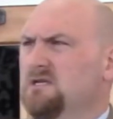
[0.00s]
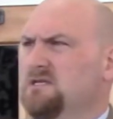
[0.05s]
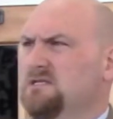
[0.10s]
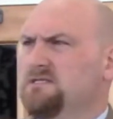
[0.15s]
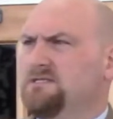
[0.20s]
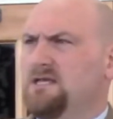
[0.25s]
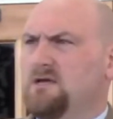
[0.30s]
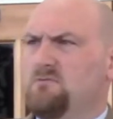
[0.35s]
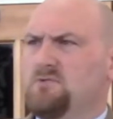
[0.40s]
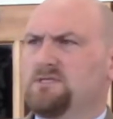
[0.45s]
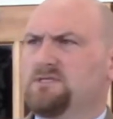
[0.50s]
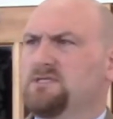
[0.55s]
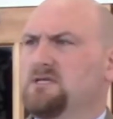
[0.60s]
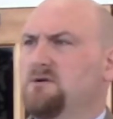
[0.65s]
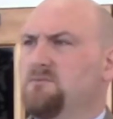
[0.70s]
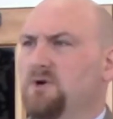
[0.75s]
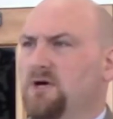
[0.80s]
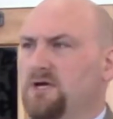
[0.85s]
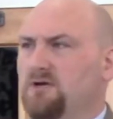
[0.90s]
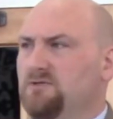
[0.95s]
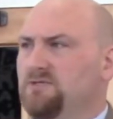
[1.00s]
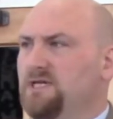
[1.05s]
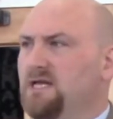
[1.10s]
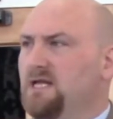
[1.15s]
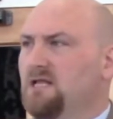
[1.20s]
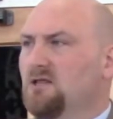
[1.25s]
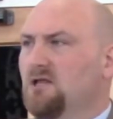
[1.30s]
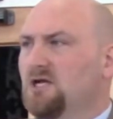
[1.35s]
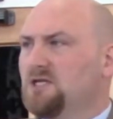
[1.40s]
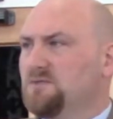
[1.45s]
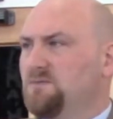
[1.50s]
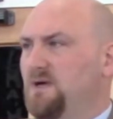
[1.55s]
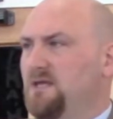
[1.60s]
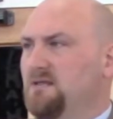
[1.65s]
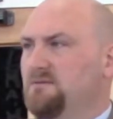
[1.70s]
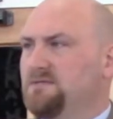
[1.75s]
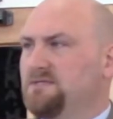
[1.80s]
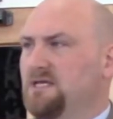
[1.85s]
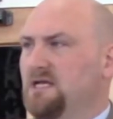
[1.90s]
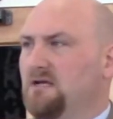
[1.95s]
Sit with somebody who's eating lunch by
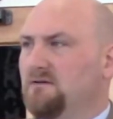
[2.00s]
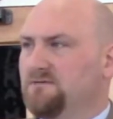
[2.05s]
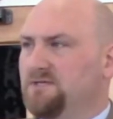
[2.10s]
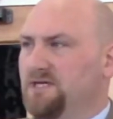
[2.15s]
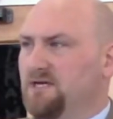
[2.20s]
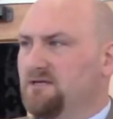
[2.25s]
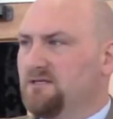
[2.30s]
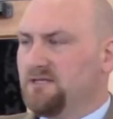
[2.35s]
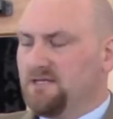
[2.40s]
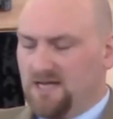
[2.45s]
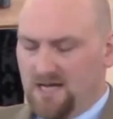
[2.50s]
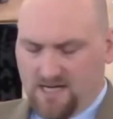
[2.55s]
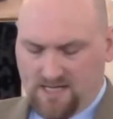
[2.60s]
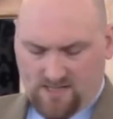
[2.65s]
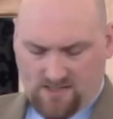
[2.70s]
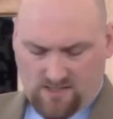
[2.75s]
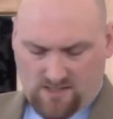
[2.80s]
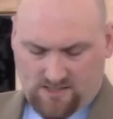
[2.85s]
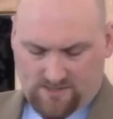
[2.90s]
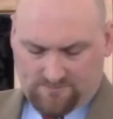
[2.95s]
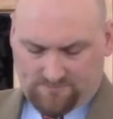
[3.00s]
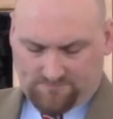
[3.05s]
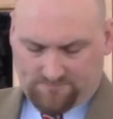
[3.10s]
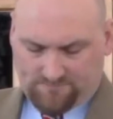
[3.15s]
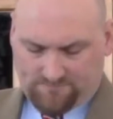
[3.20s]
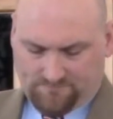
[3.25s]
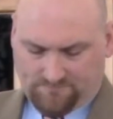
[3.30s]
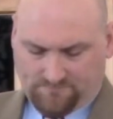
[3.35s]
themselves here in the dining hall.